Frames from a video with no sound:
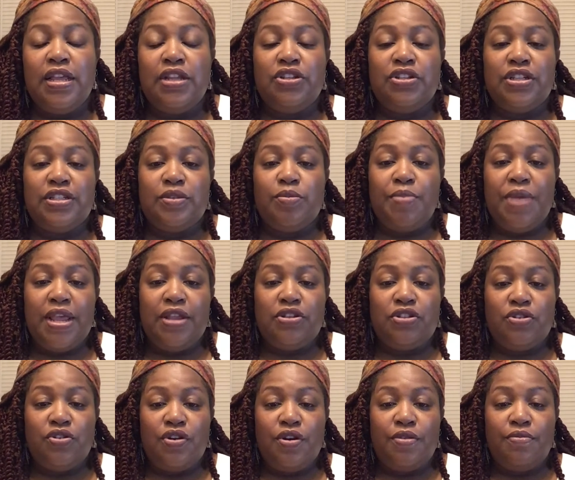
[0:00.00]
Just make
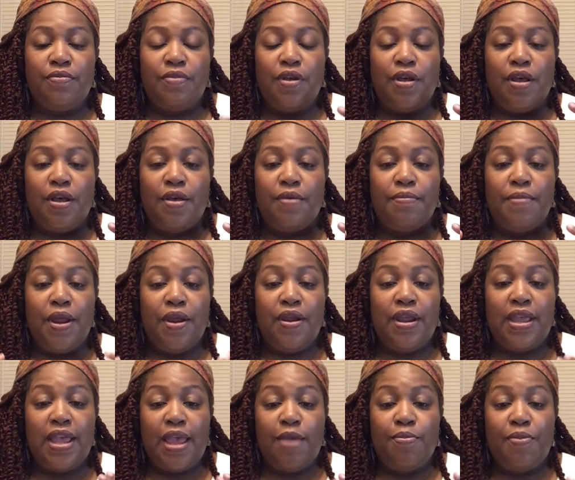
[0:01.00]
sure
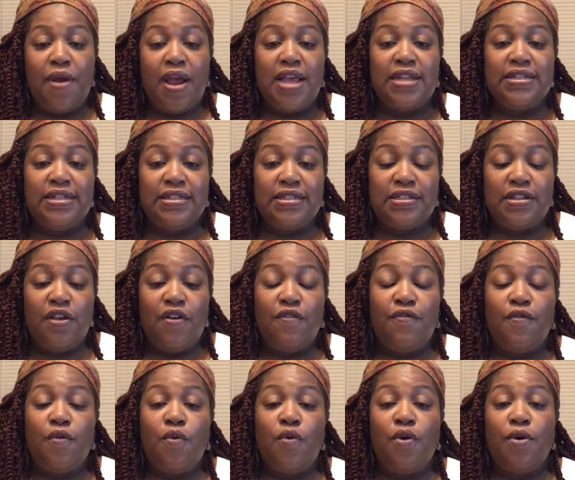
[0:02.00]
Mary Kay prides
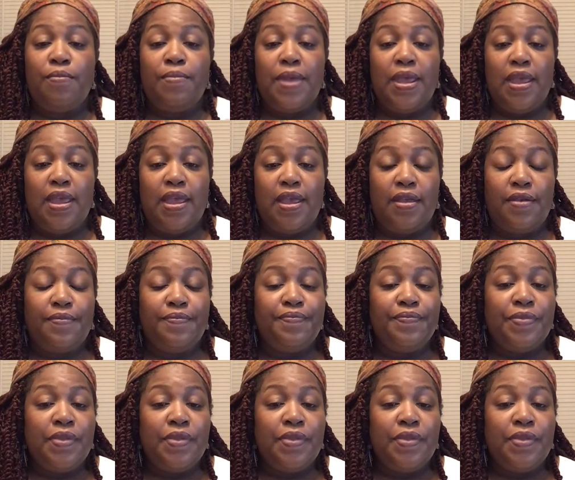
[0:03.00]
itself on being,